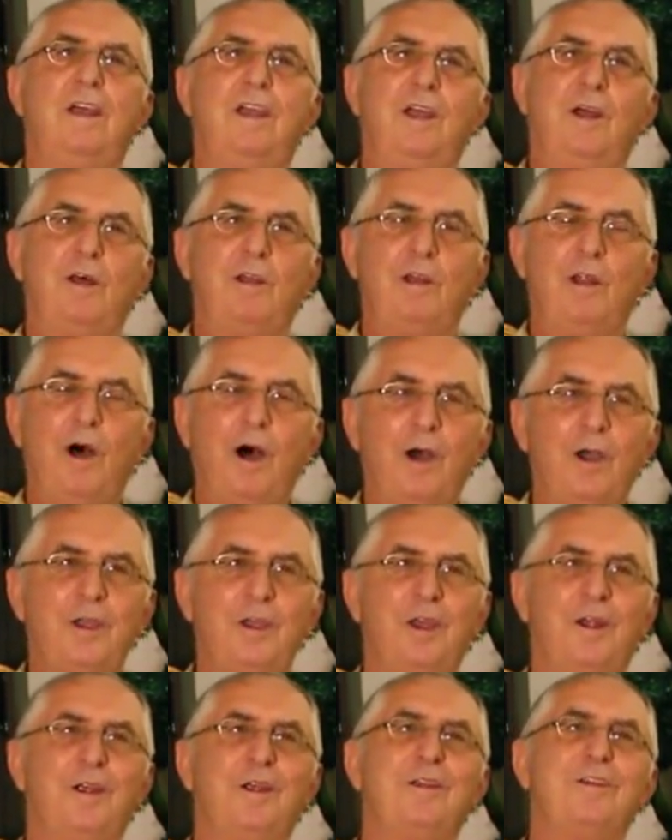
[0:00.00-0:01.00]
You know,
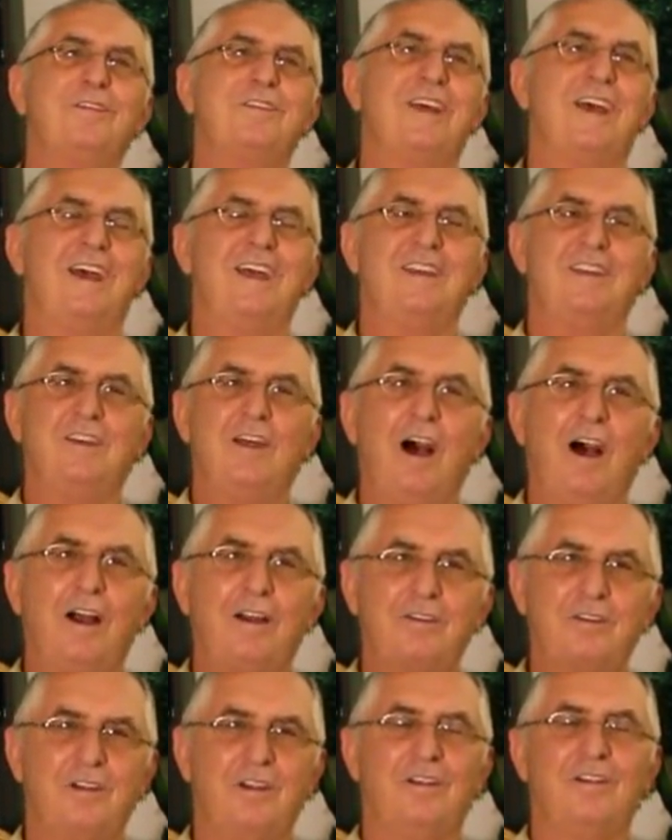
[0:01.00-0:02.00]
lawyers and
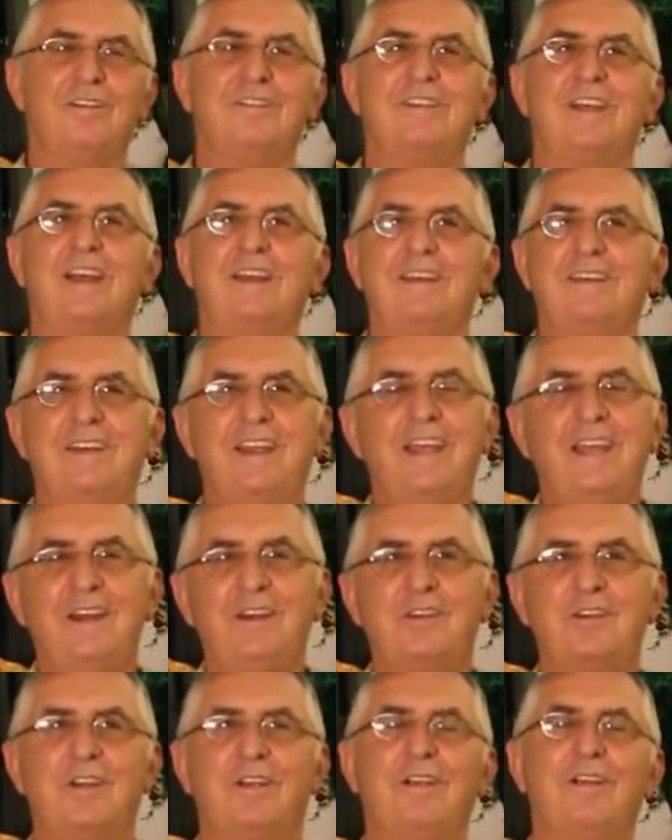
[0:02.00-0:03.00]
doctors and
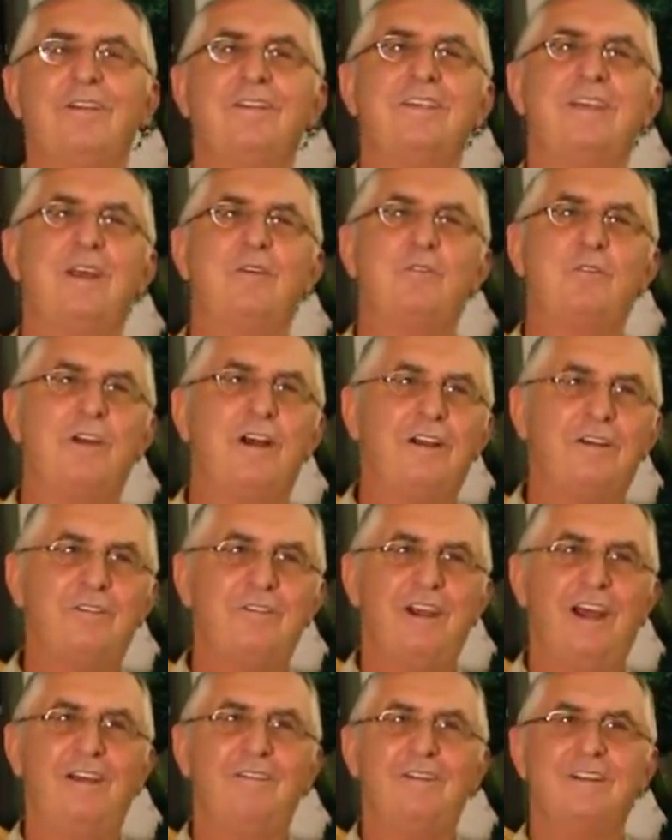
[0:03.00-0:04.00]
teachers and truck
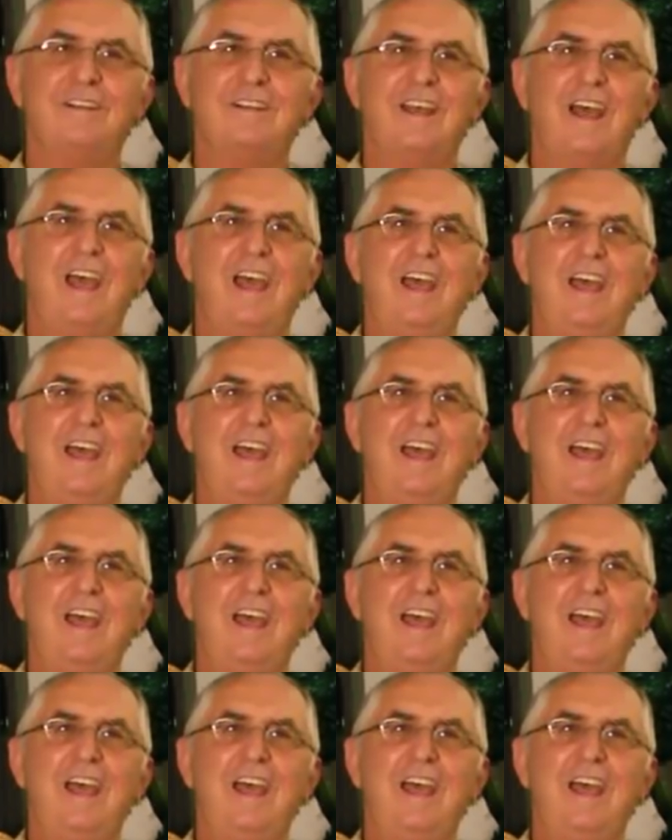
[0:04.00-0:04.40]
drivers